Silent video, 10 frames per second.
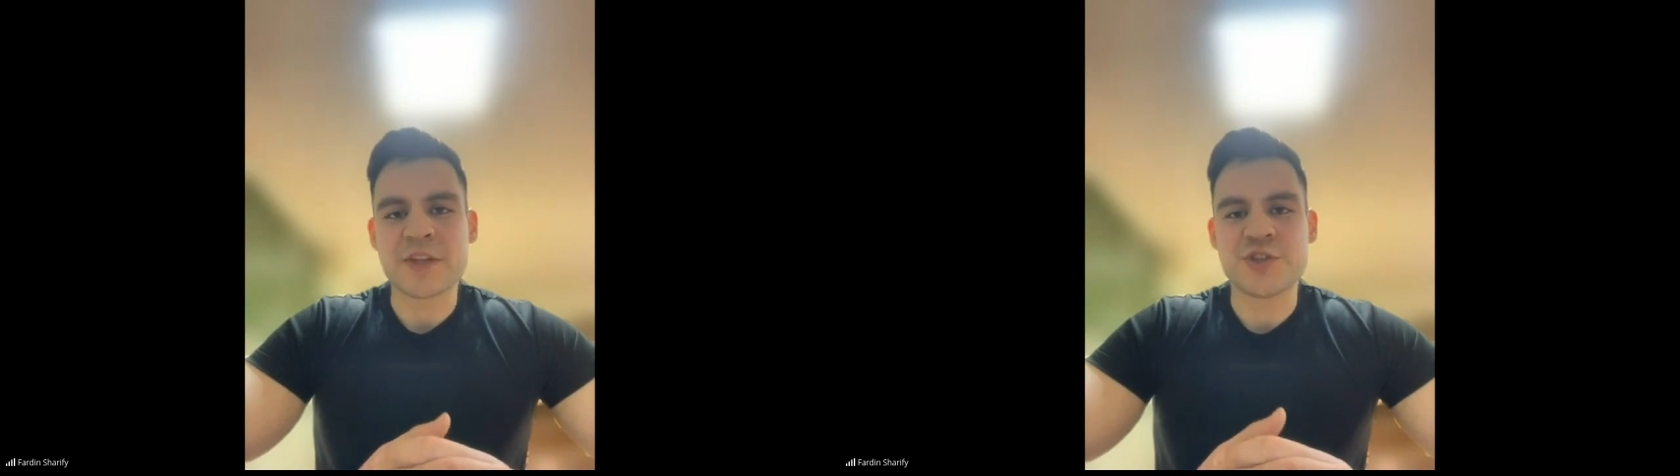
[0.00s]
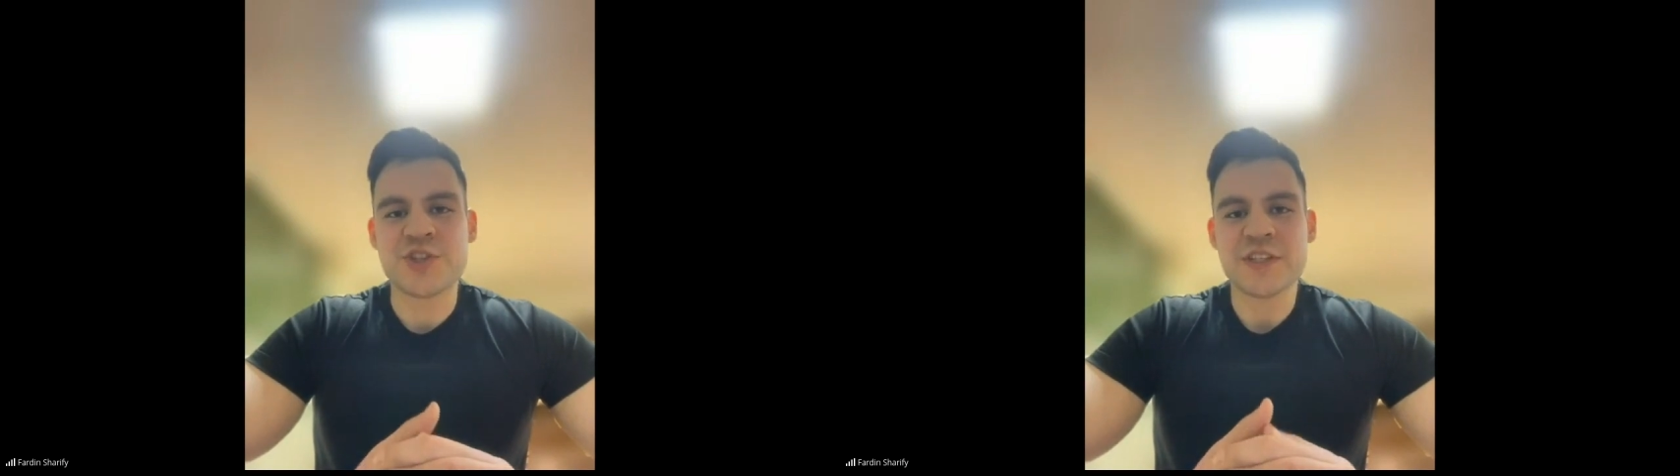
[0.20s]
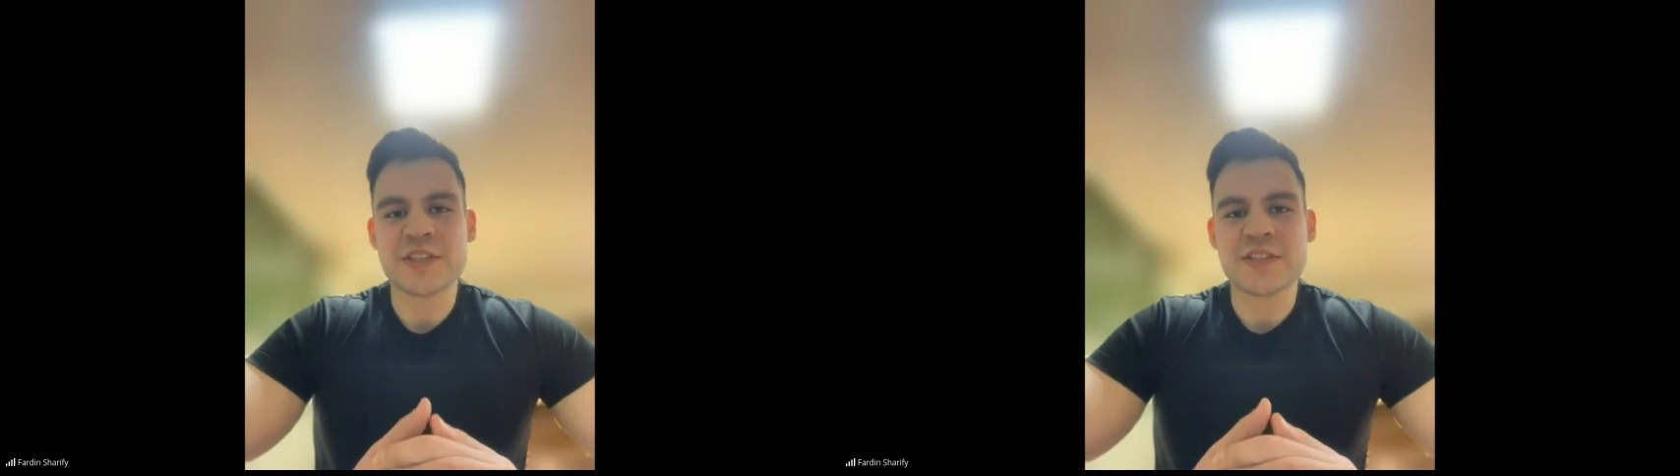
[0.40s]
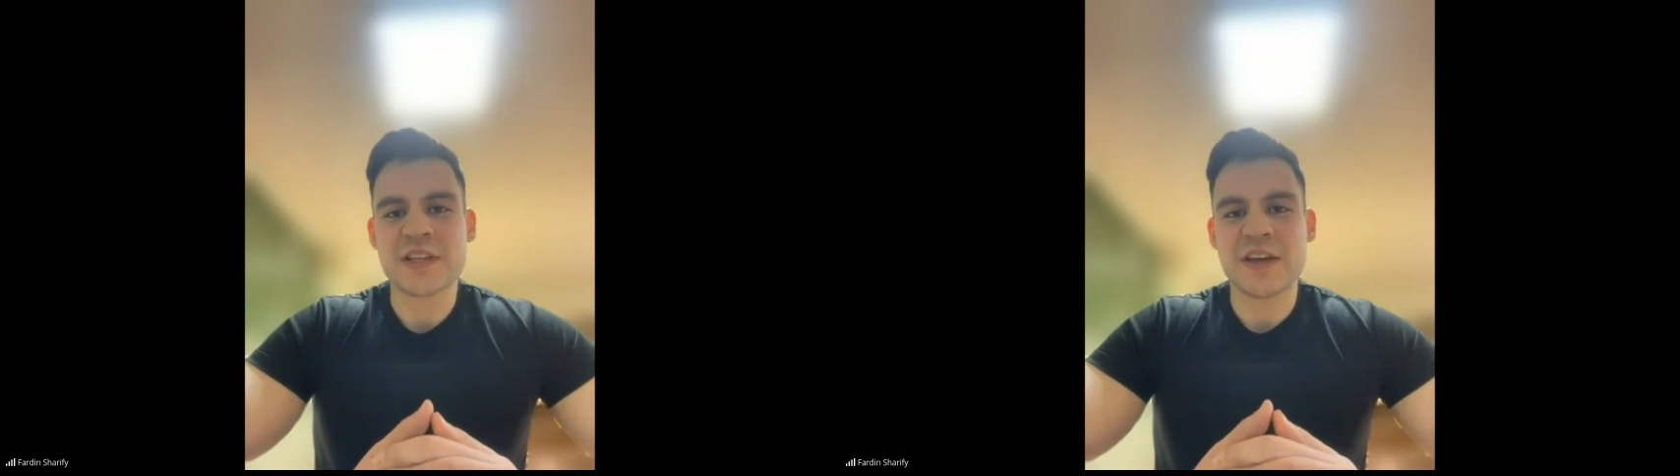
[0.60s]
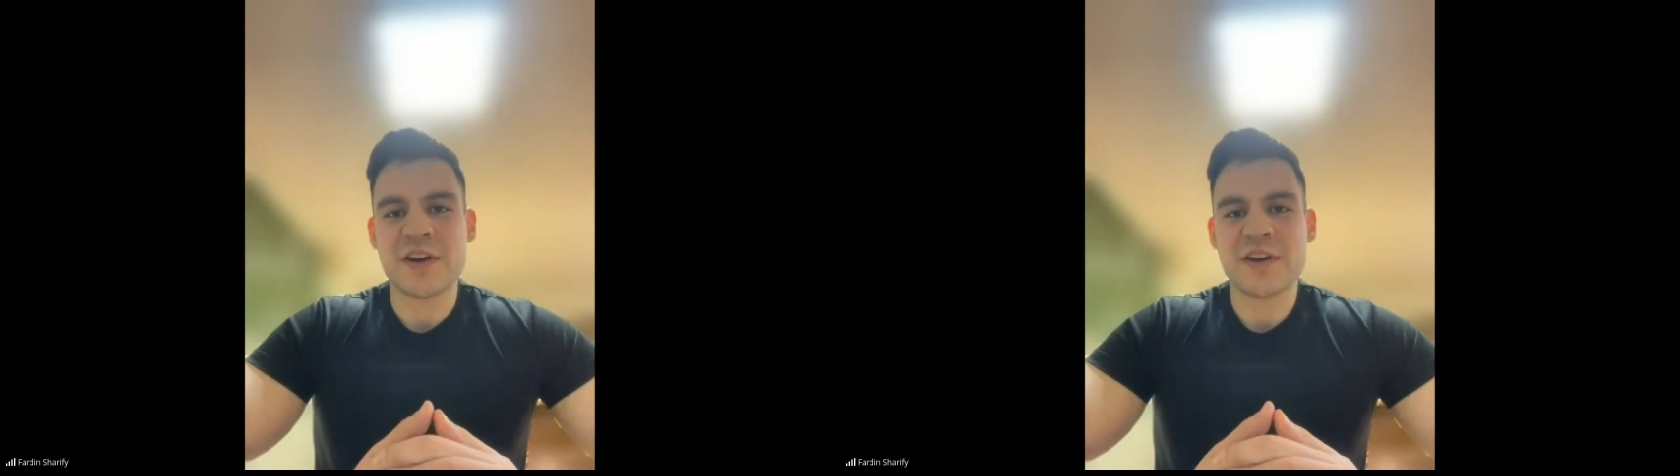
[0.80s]
just
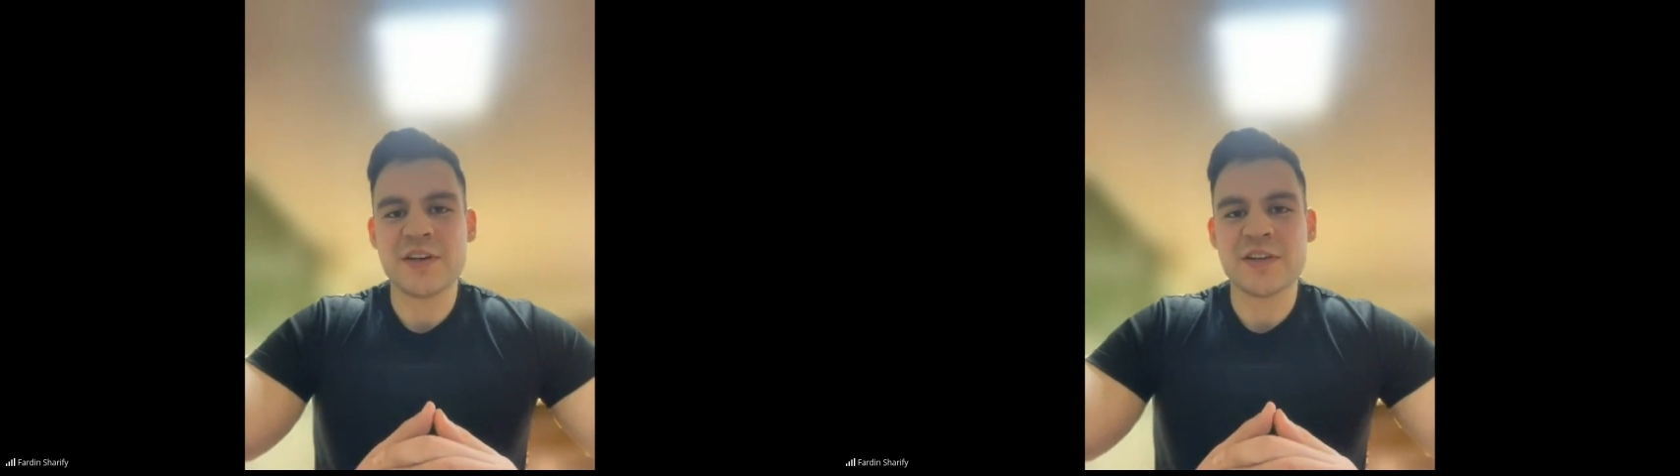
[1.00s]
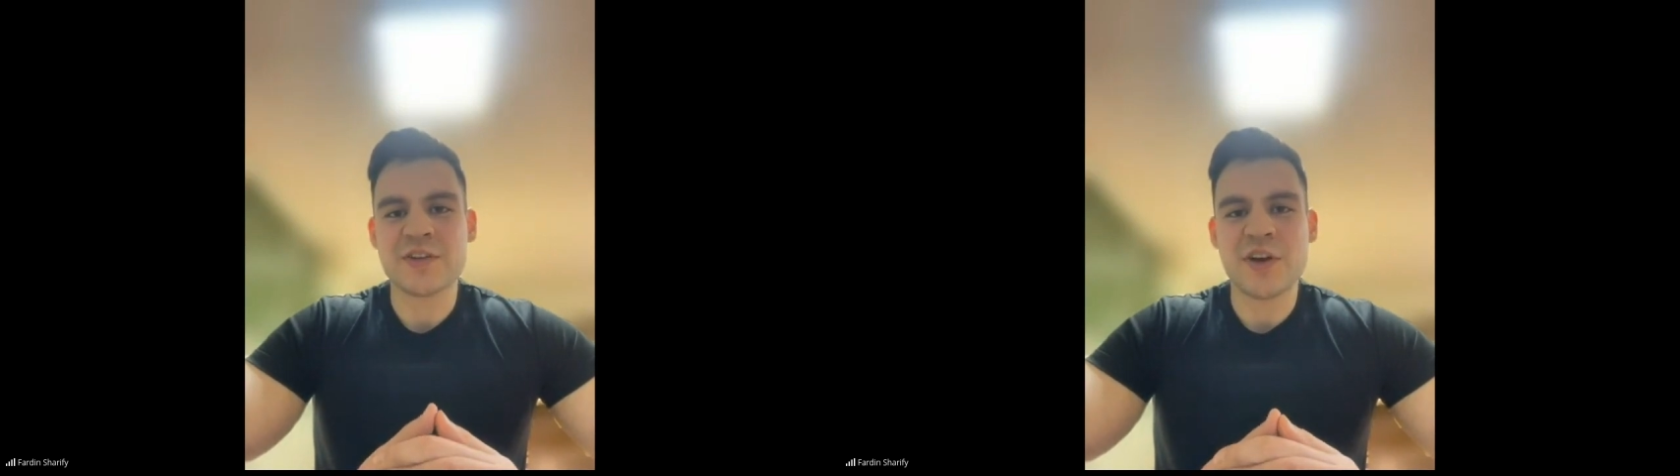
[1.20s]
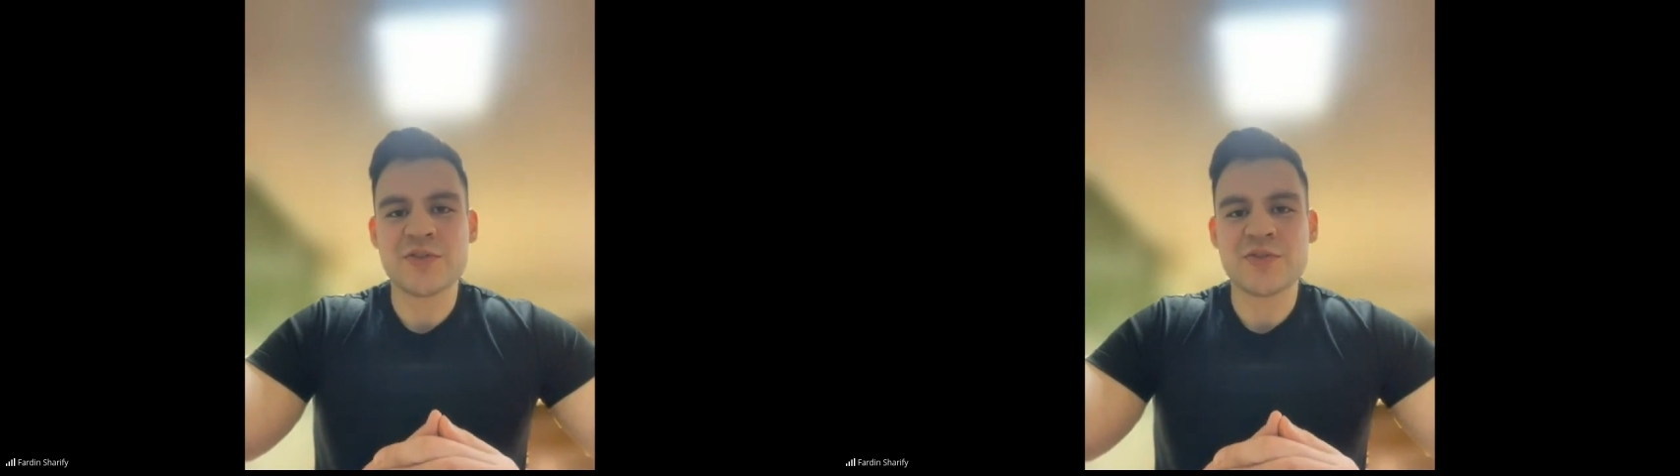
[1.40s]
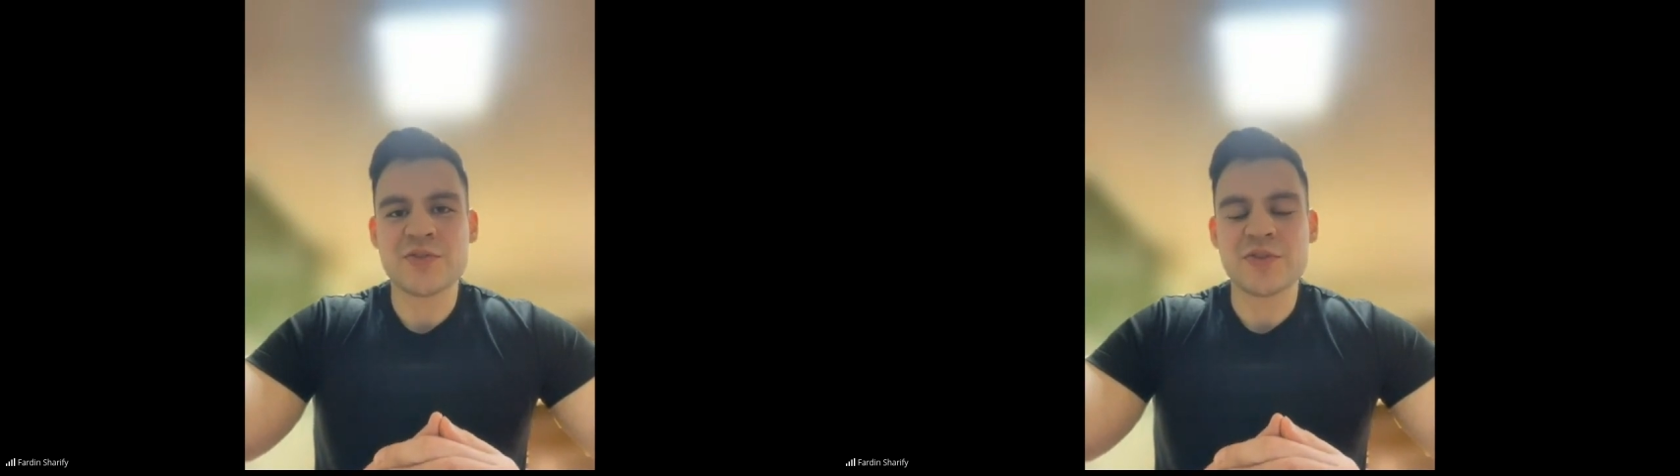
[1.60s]
in order not